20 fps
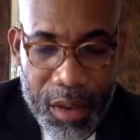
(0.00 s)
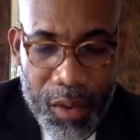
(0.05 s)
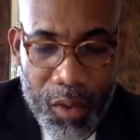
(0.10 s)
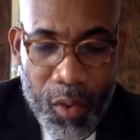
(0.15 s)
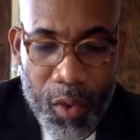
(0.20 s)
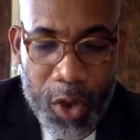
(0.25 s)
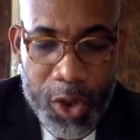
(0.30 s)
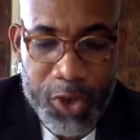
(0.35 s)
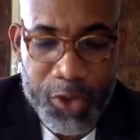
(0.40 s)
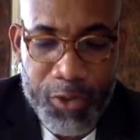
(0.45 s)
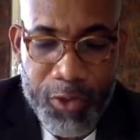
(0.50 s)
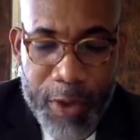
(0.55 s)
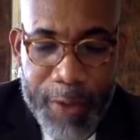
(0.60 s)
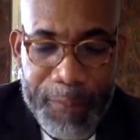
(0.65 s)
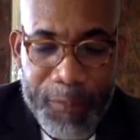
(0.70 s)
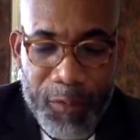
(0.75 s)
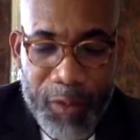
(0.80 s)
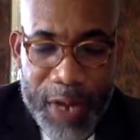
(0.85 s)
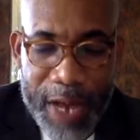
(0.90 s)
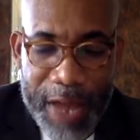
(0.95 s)
was
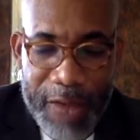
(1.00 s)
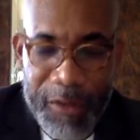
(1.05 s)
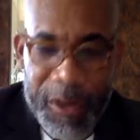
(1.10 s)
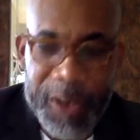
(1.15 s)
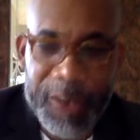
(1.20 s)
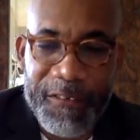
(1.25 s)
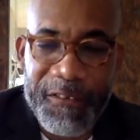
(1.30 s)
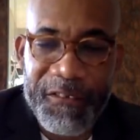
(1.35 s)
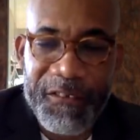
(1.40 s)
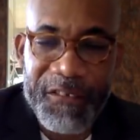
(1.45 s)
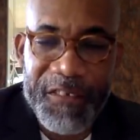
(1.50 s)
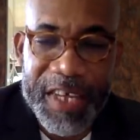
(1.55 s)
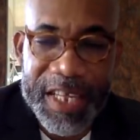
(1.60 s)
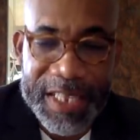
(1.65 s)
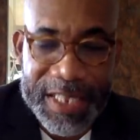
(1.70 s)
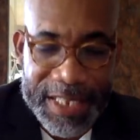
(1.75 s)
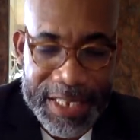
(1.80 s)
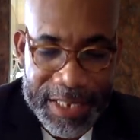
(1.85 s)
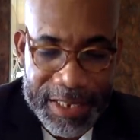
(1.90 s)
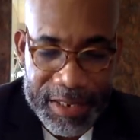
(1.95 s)
raped when I was
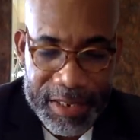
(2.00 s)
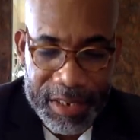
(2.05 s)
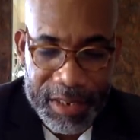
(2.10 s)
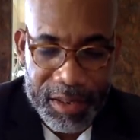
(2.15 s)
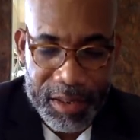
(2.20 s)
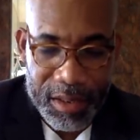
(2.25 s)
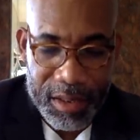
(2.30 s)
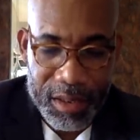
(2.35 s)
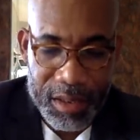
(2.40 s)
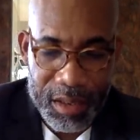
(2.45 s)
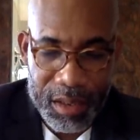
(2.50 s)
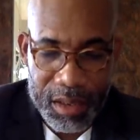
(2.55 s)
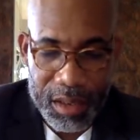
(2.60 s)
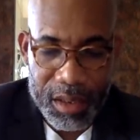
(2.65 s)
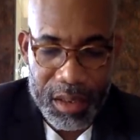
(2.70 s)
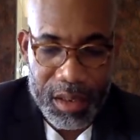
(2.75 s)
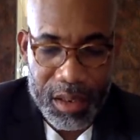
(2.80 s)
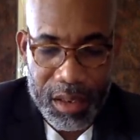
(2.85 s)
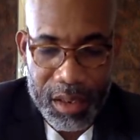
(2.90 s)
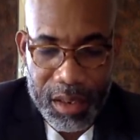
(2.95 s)
13
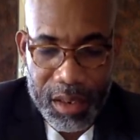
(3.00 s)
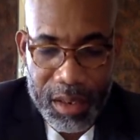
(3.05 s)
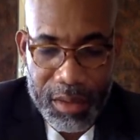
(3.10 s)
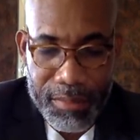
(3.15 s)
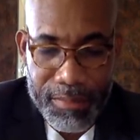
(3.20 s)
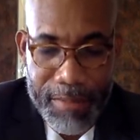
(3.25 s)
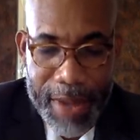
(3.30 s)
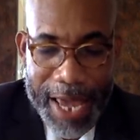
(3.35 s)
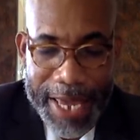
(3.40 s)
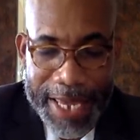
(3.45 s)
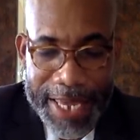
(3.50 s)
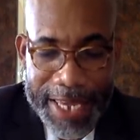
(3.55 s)
by